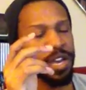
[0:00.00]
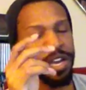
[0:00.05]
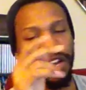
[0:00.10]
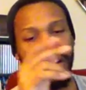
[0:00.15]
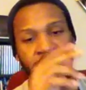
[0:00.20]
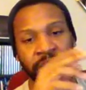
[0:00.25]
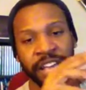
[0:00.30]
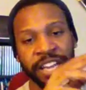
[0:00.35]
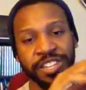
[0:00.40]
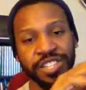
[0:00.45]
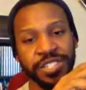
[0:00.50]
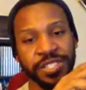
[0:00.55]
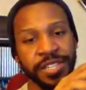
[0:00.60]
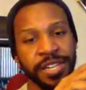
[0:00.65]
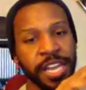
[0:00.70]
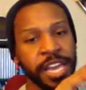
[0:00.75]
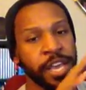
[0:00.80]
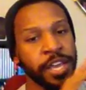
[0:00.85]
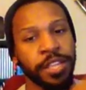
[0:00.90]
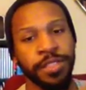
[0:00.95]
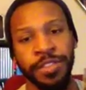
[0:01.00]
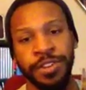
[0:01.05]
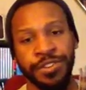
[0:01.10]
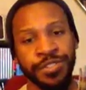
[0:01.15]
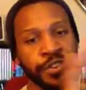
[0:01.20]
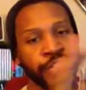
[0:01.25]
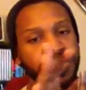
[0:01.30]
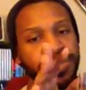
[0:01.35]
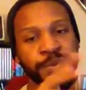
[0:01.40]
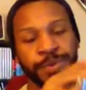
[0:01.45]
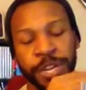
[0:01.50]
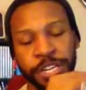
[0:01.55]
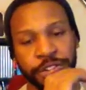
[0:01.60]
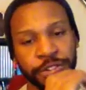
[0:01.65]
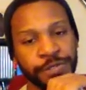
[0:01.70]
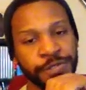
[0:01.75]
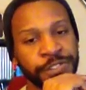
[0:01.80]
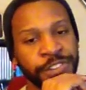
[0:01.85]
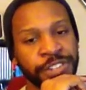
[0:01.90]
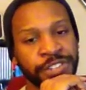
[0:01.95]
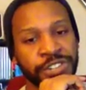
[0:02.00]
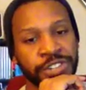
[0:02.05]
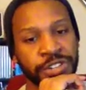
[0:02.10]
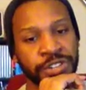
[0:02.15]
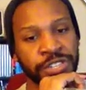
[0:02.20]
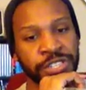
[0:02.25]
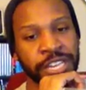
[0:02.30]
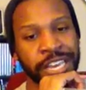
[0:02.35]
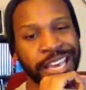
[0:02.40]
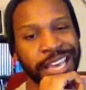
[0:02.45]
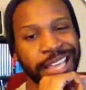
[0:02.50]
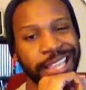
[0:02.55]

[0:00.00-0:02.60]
collection, there are no special features.